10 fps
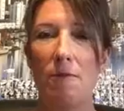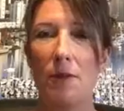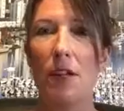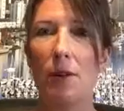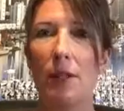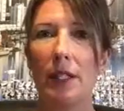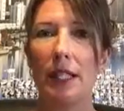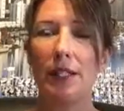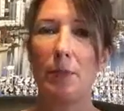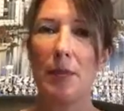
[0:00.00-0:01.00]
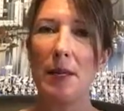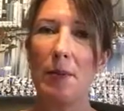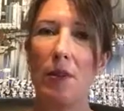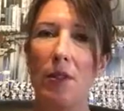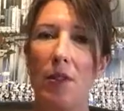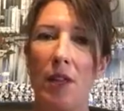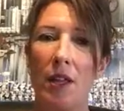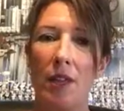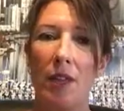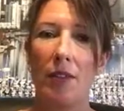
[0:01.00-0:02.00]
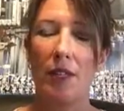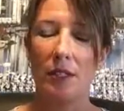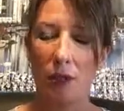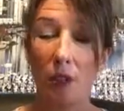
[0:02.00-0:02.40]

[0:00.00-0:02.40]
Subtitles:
fear really, is the people, is